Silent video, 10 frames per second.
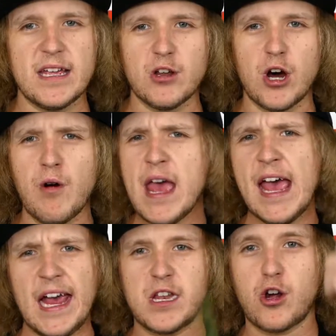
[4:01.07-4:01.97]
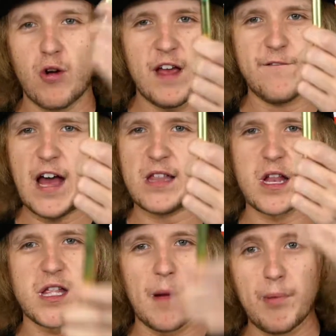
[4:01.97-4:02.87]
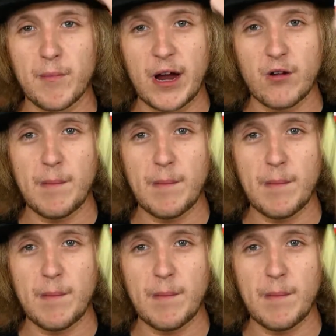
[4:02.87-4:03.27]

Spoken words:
You know, it's great as a supplementary